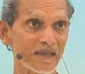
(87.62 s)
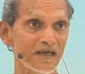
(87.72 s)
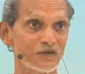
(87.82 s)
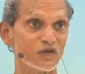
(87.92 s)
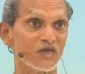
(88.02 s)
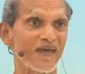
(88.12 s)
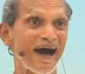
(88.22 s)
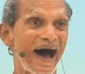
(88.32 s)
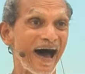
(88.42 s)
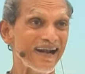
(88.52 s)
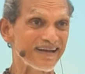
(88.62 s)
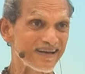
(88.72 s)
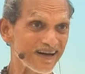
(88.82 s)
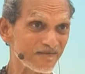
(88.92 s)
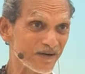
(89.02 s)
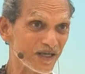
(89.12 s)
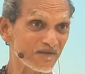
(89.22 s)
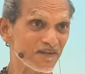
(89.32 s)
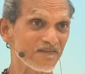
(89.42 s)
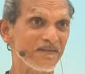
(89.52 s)
So the uncovering
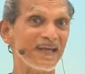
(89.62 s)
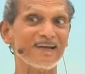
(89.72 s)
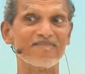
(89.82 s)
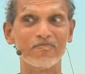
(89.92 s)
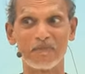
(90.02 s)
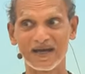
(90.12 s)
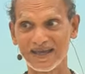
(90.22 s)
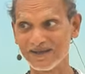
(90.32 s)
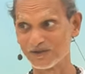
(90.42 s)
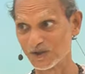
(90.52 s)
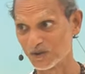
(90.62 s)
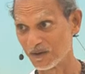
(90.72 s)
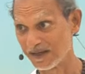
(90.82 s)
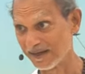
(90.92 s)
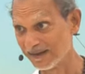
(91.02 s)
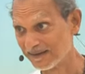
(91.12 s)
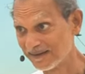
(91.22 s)
of the veil of Maya is required.